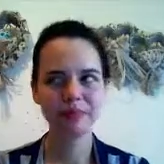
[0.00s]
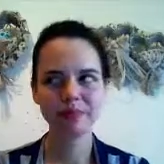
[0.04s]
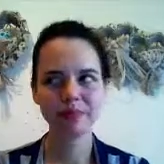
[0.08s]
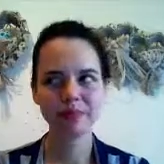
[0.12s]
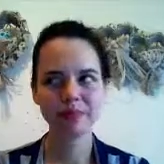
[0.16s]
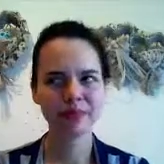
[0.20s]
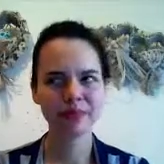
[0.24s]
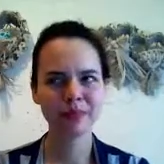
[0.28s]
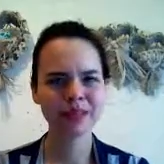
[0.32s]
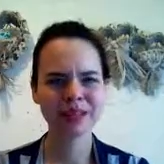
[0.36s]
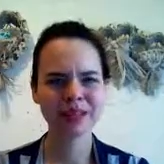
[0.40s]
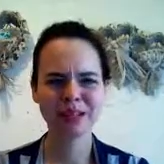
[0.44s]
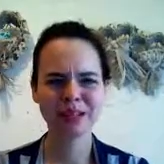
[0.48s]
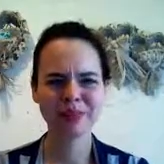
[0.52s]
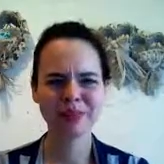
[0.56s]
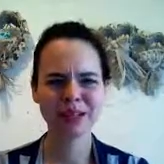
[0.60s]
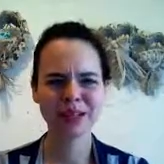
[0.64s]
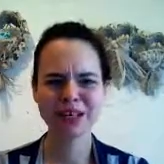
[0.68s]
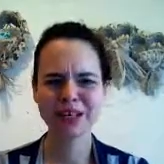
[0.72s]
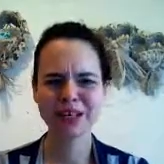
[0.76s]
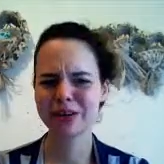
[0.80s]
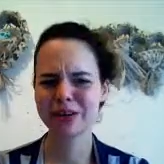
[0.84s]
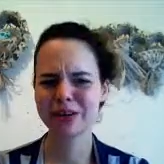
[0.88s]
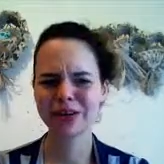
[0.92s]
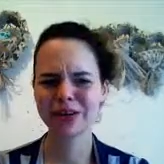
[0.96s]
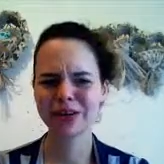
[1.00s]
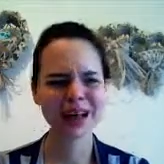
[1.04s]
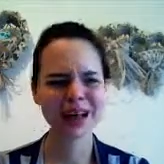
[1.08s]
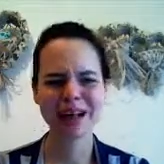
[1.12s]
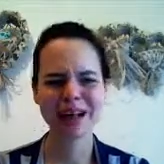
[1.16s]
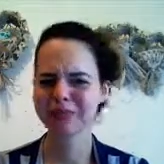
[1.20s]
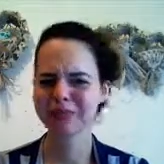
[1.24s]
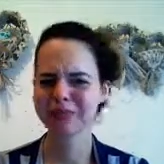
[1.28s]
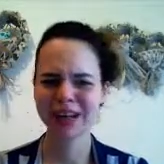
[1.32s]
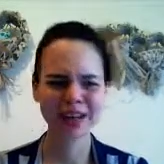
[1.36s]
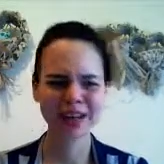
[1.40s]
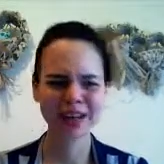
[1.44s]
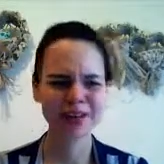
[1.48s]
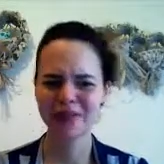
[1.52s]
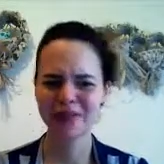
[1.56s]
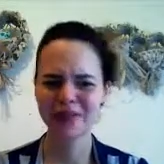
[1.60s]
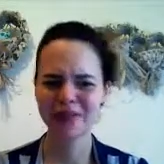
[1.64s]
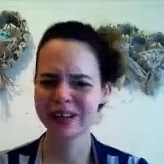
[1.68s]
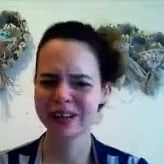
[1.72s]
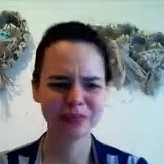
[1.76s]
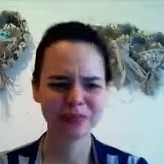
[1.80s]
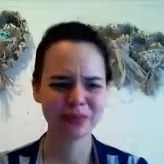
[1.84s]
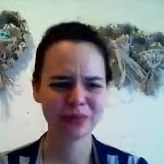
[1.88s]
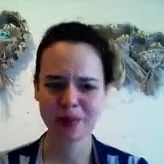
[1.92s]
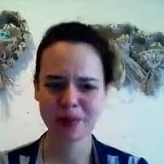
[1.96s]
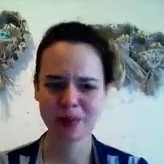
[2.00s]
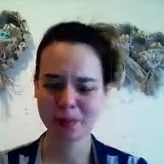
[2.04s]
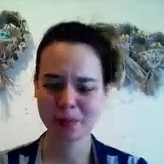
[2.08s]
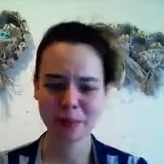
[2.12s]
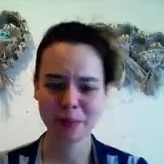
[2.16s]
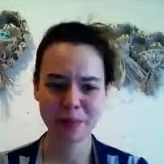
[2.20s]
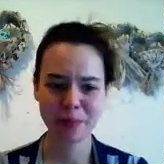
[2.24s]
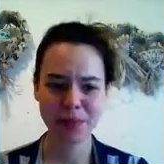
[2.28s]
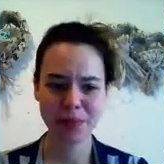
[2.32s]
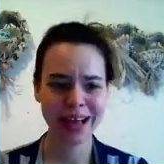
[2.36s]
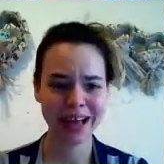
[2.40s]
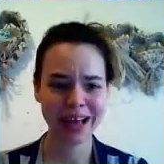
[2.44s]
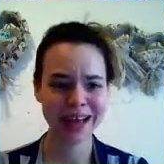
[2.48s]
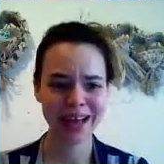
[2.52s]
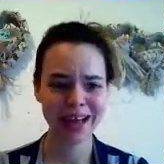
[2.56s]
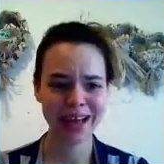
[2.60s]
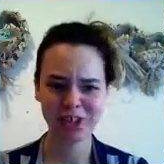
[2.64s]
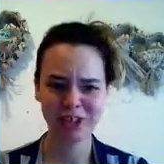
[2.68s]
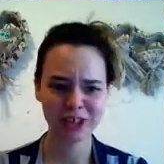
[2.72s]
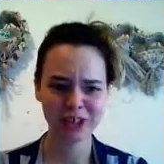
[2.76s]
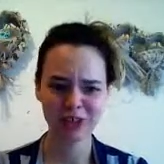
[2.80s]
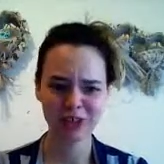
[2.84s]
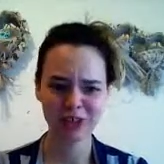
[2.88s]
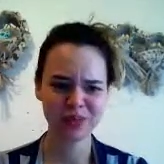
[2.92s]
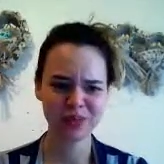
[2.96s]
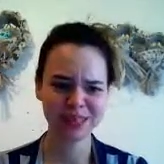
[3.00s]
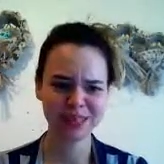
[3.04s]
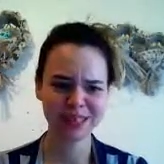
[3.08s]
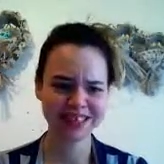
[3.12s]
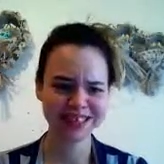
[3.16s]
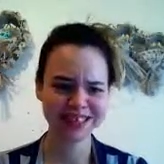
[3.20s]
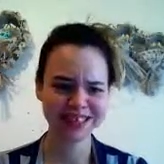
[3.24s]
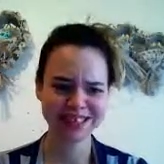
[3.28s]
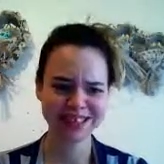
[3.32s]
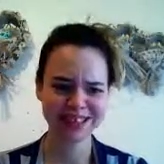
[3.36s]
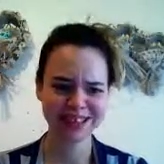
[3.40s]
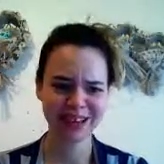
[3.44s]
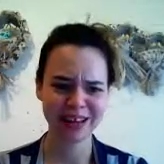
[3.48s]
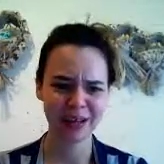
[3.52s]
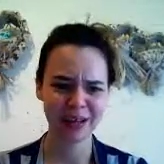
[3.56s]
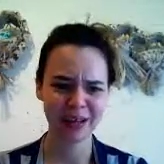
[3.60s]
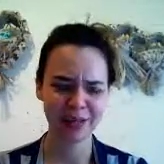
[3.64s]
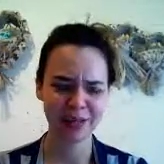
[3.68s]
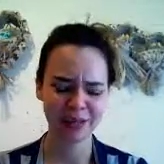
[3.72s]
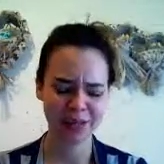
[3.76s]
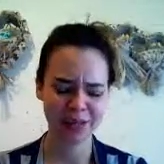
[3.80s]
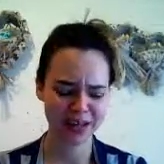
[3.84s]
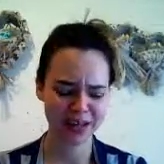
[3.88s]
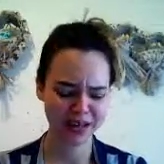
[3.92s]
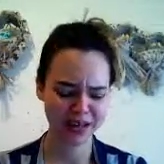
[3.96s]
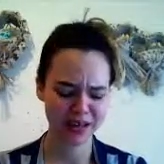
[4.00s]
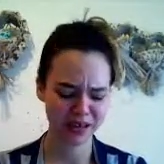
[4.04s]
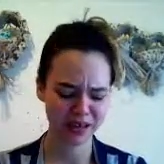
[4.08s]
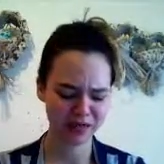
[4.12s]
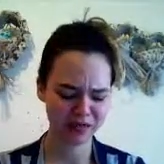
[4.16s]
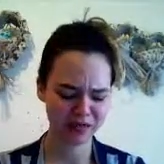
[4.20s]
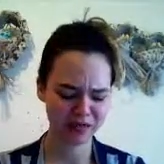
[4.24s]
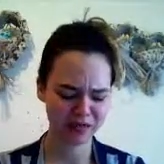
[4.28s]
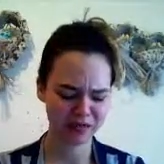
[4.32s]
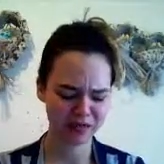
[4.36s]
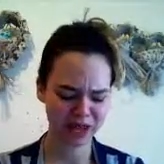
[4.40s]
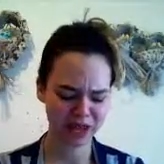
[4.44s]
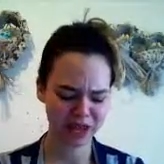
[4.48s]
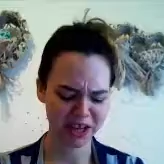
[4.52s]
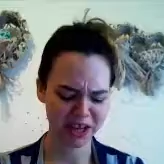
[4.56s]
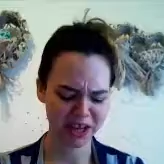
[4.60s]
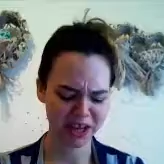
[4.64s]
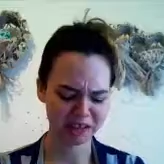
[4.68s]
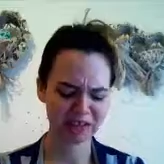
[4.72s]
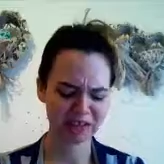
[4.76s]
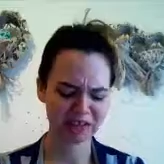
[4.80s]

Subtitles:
But then I'm like, you know what, I'm not going to rip it back, it'll just be a design element, it'll be fine.